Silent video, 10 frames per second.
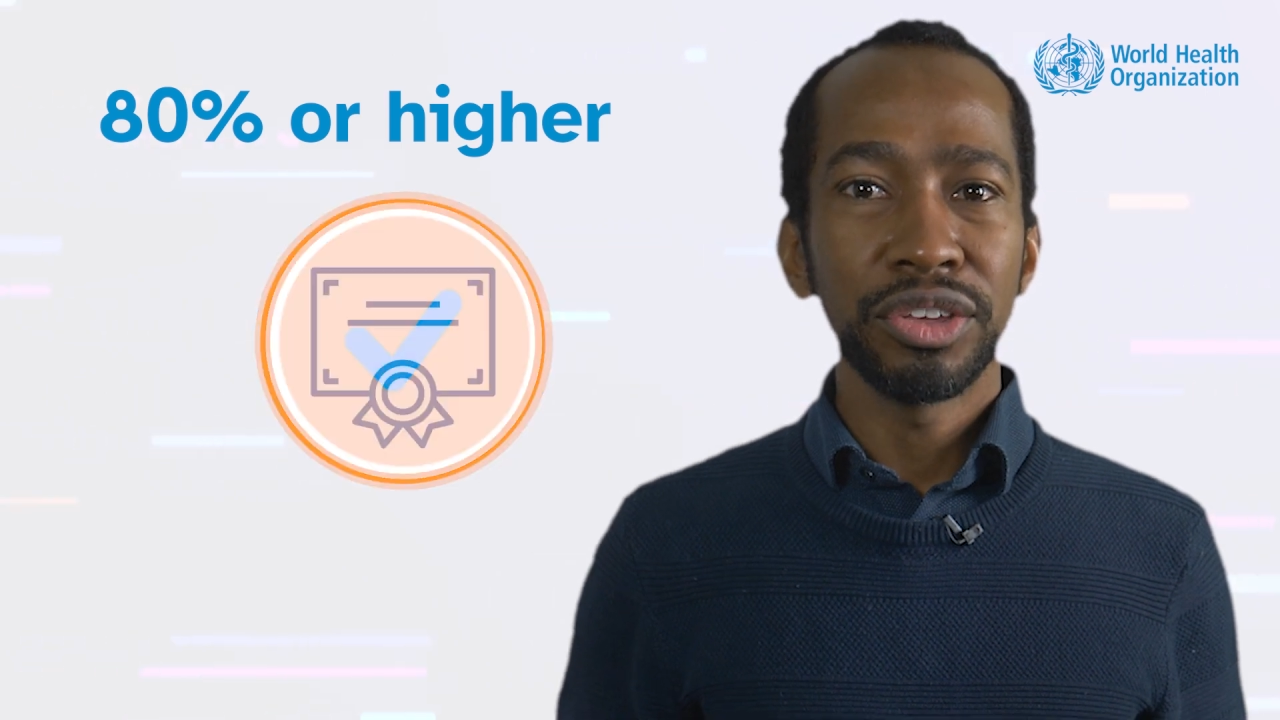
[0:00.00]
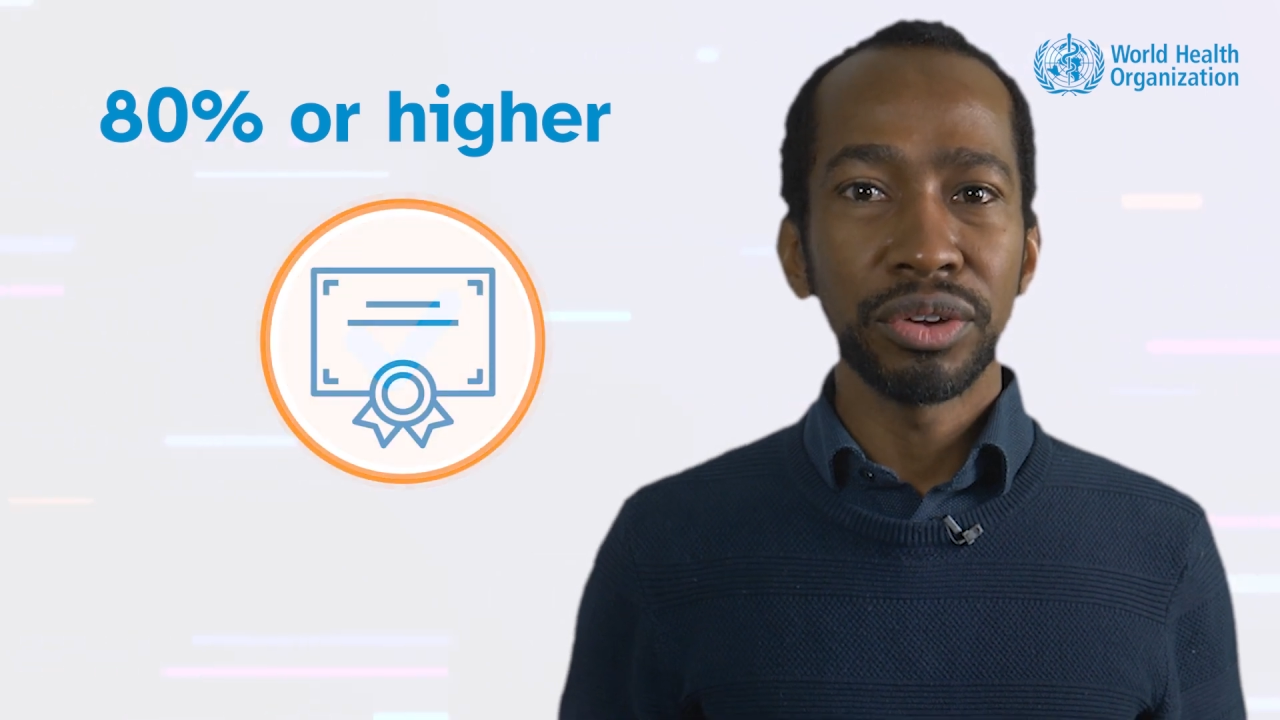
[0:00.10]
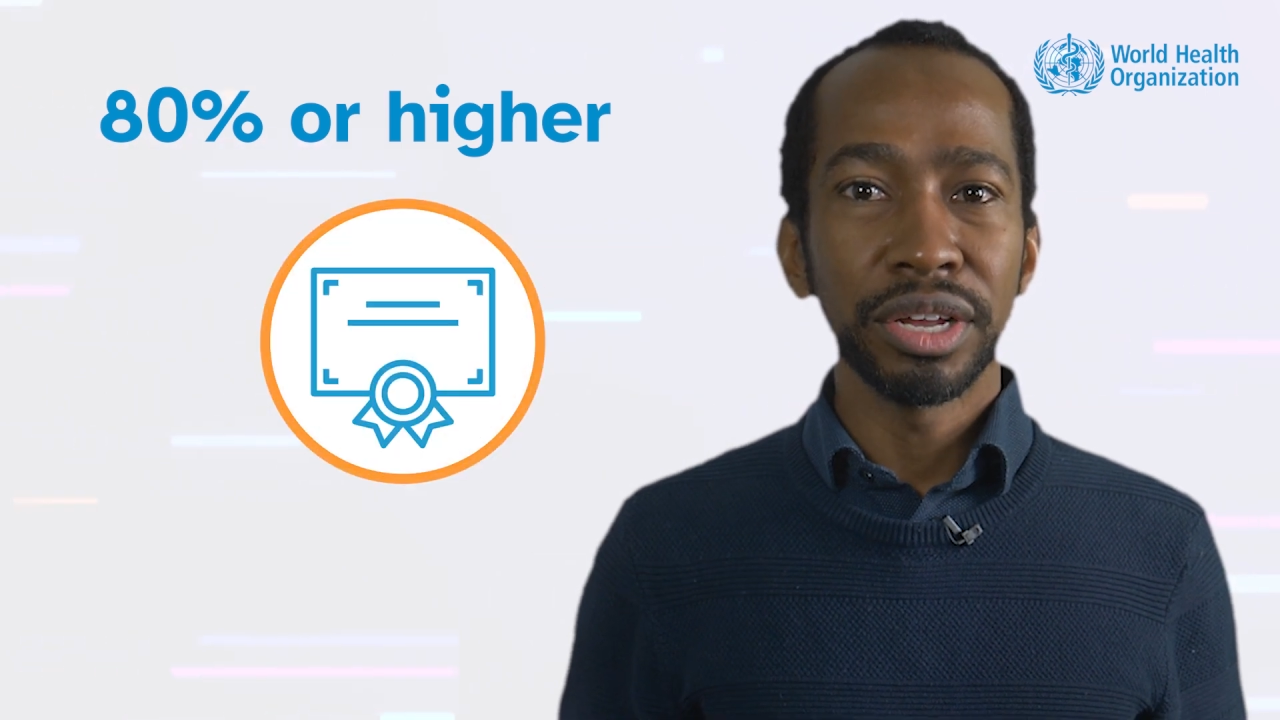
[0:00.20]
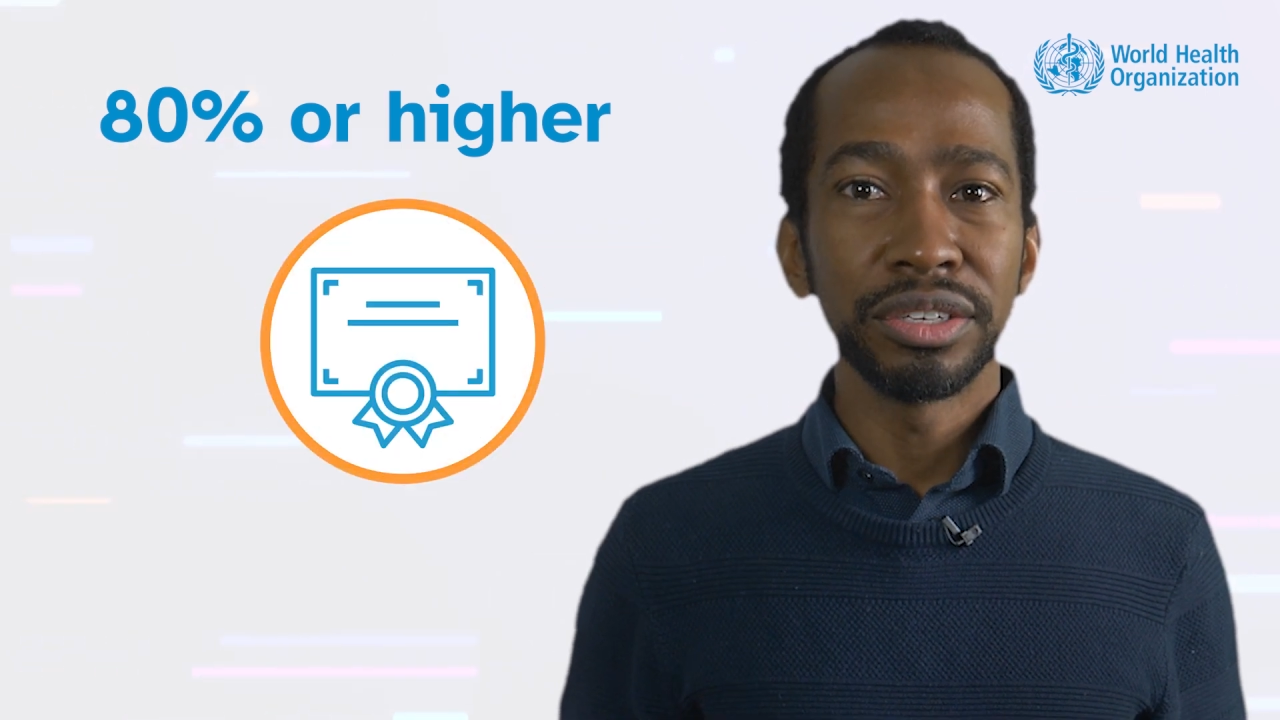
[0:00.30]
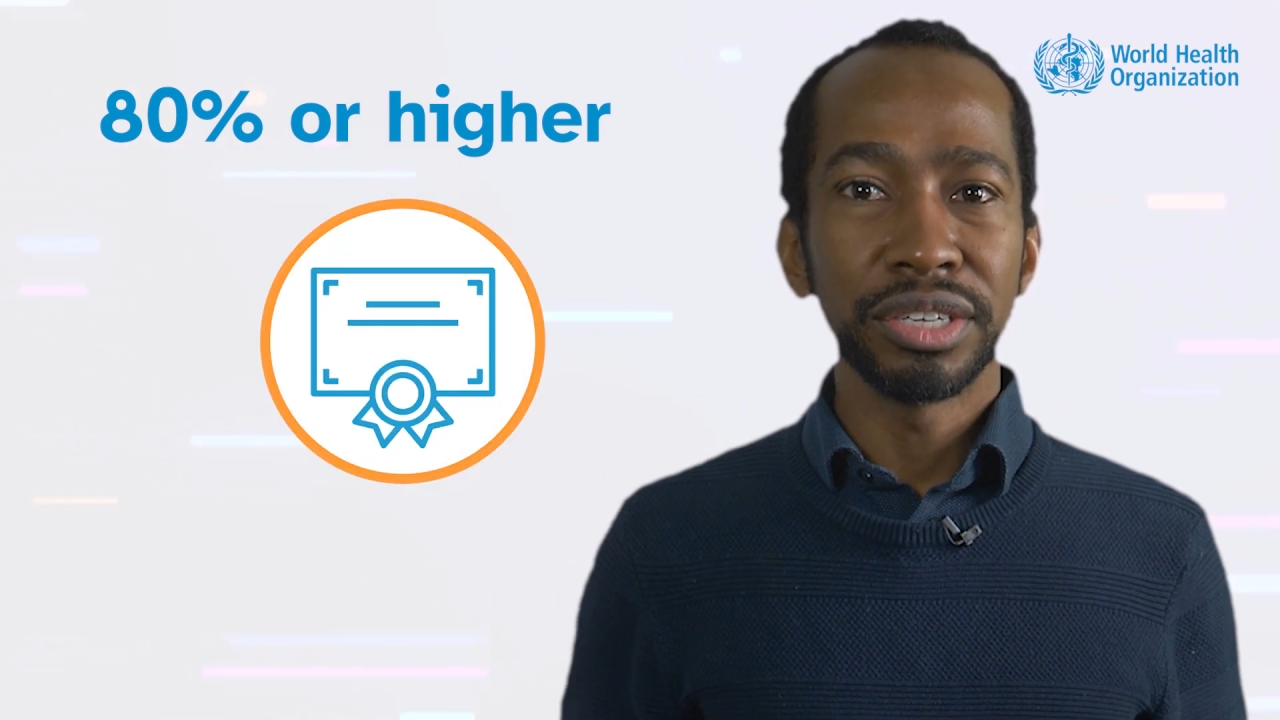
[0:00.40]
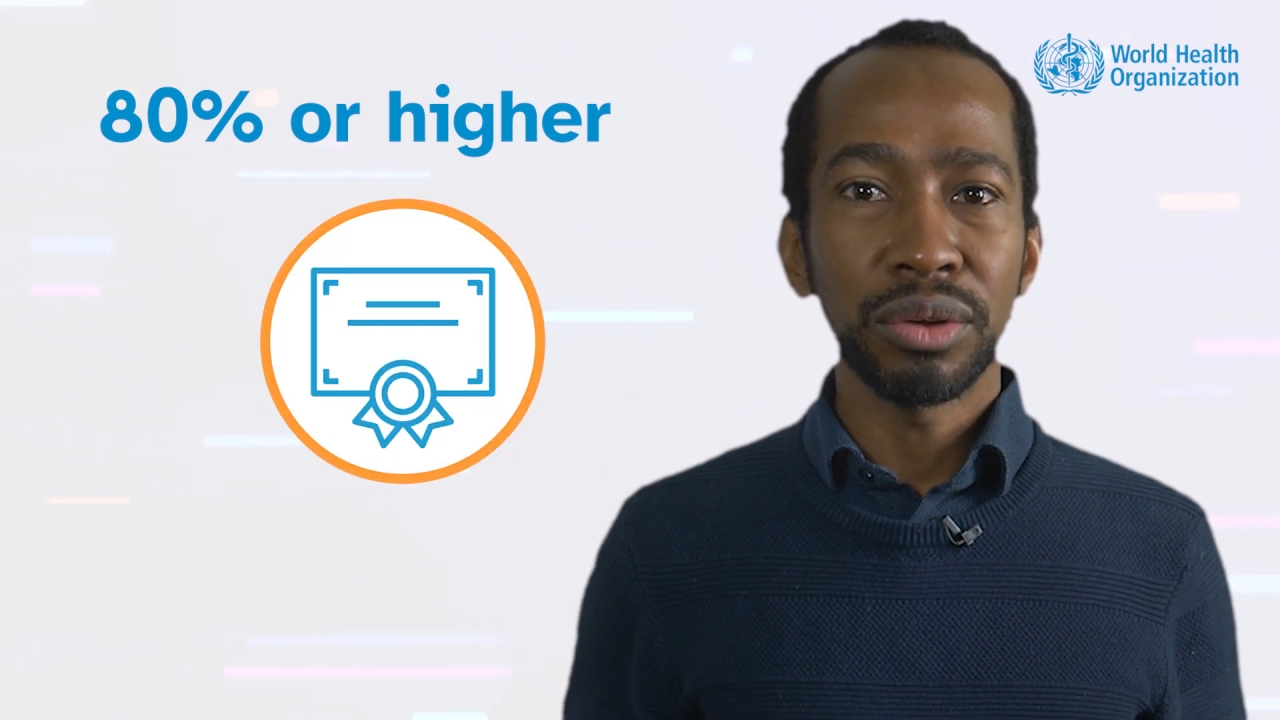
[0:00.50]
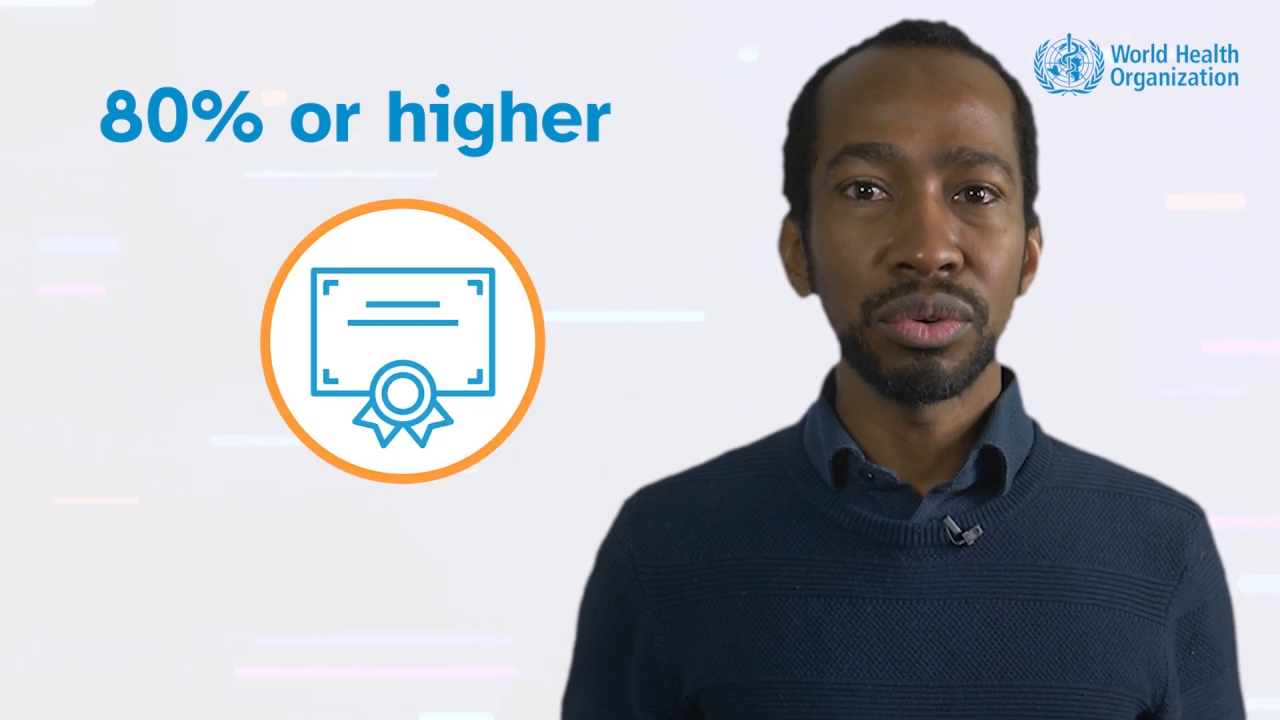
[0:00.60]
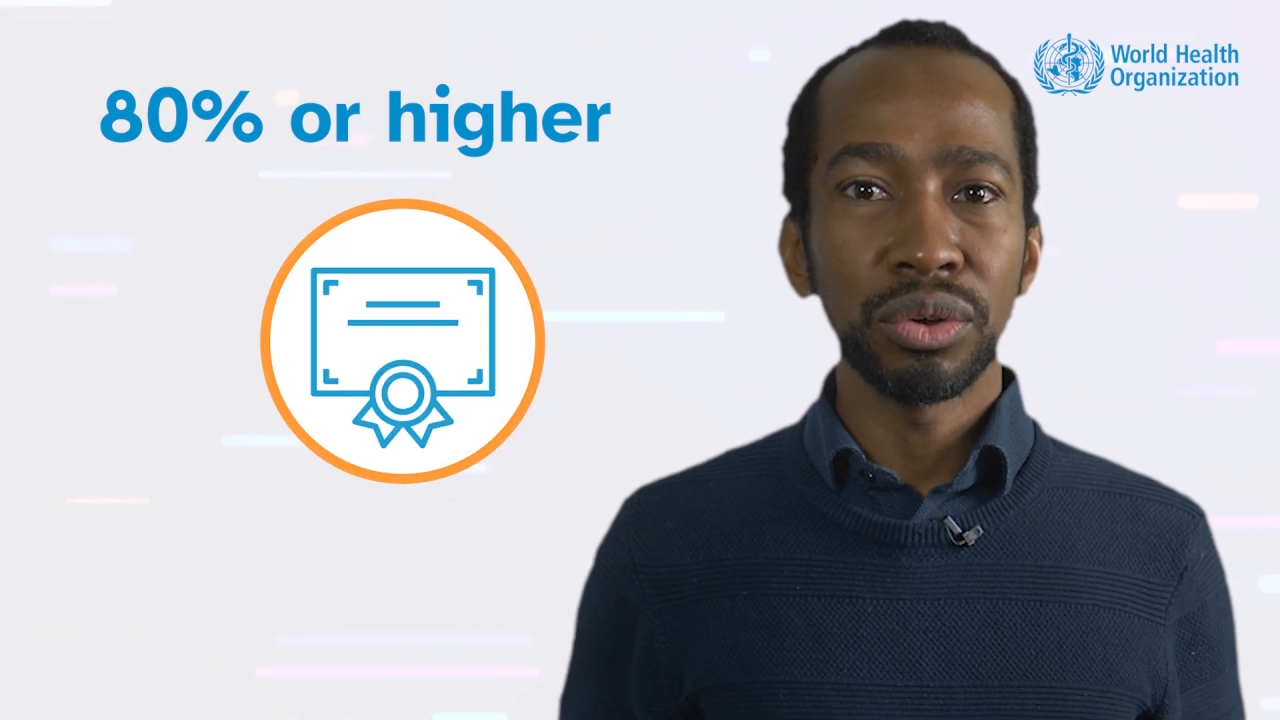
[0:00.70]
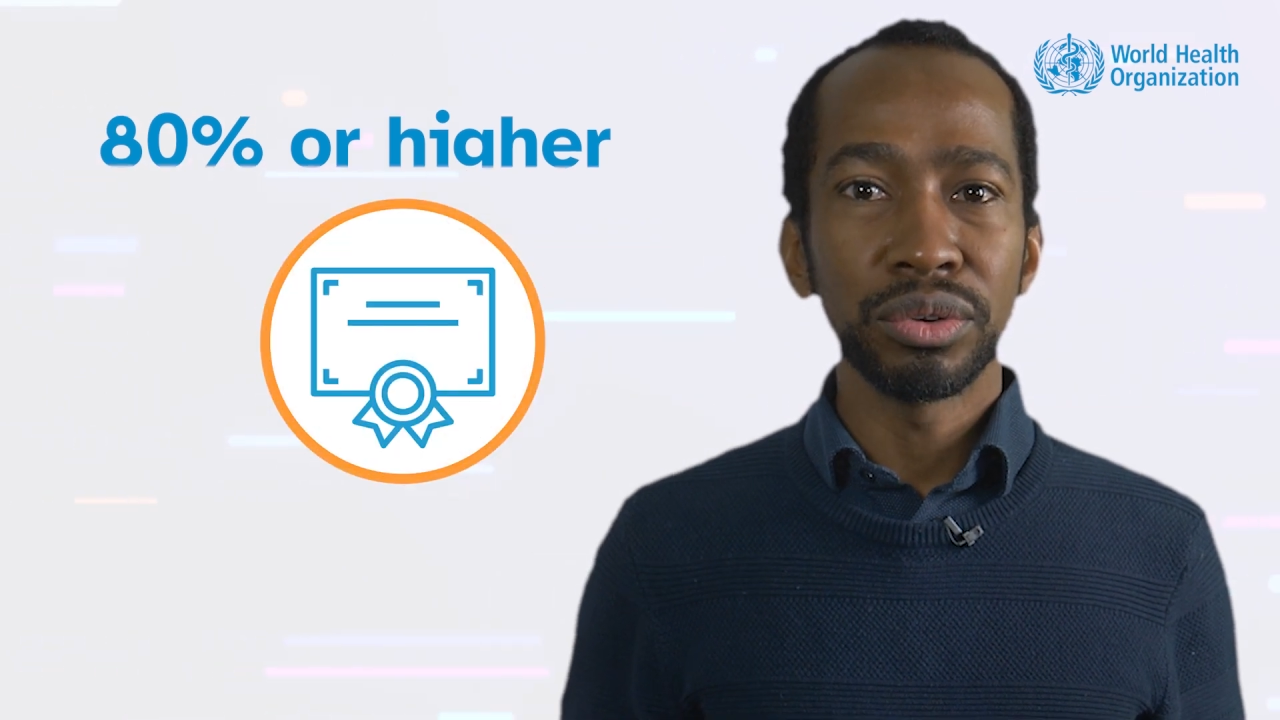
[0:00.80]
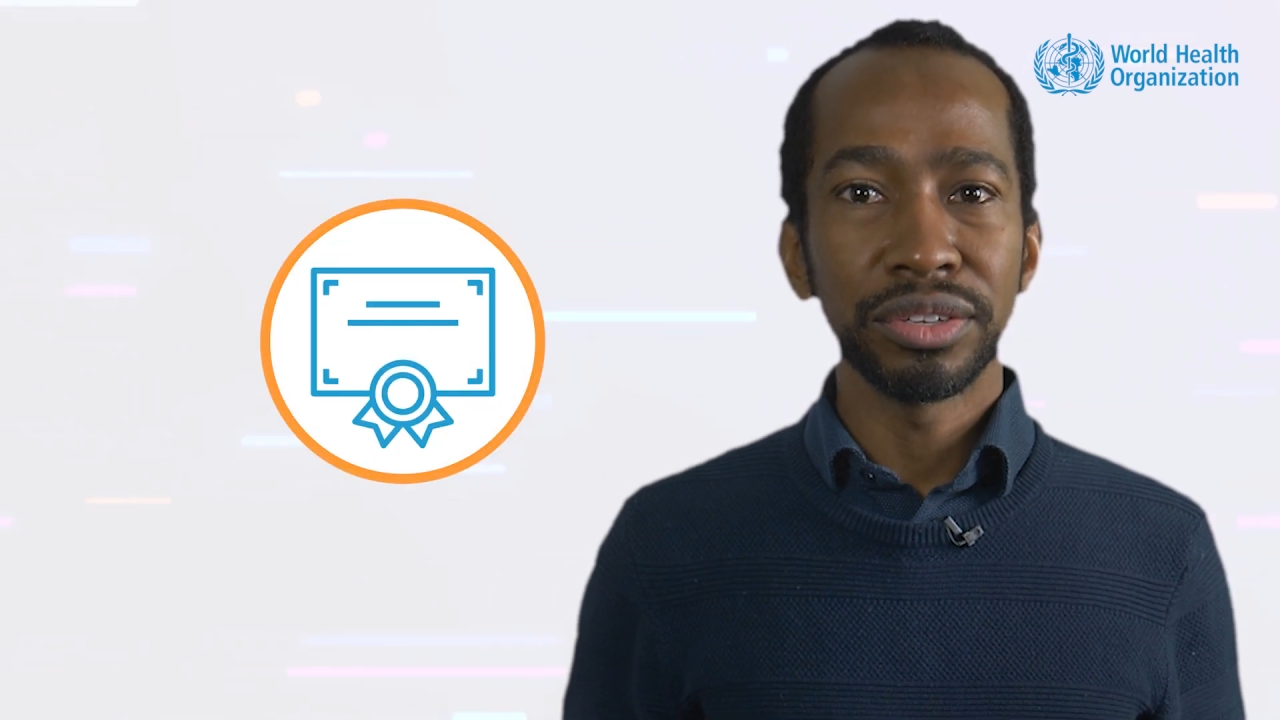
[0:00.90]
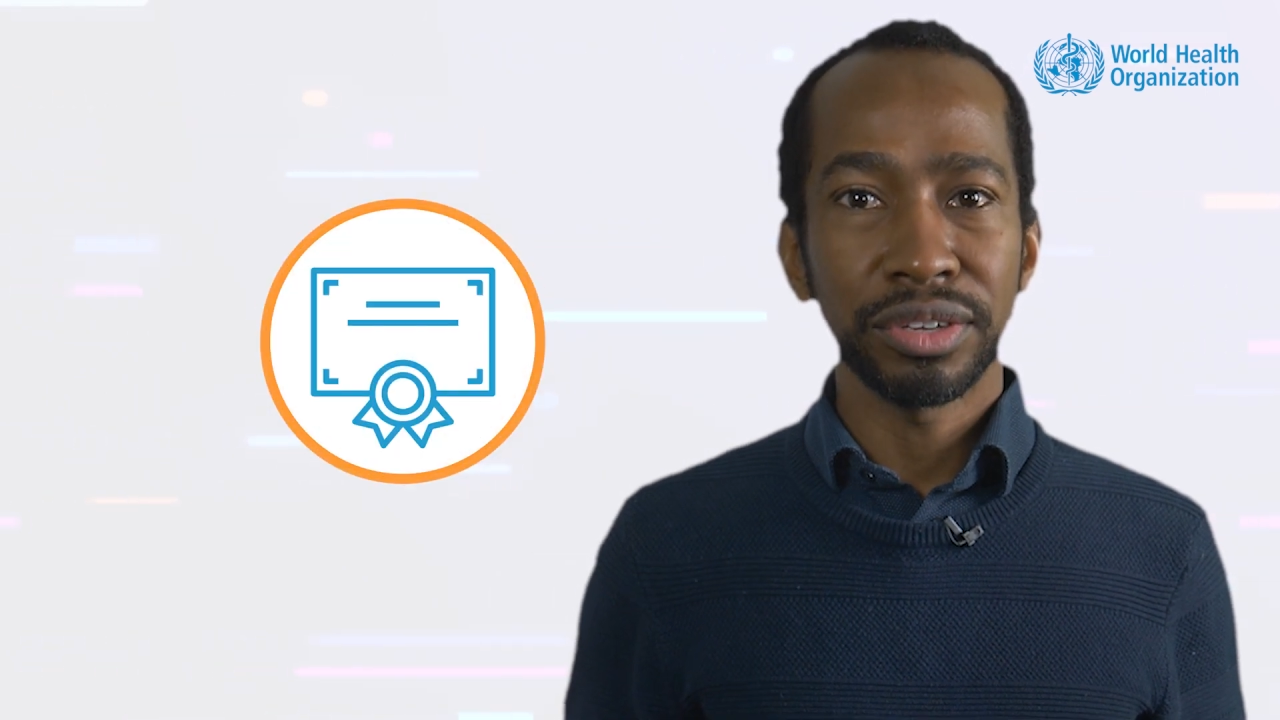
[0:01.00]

you can download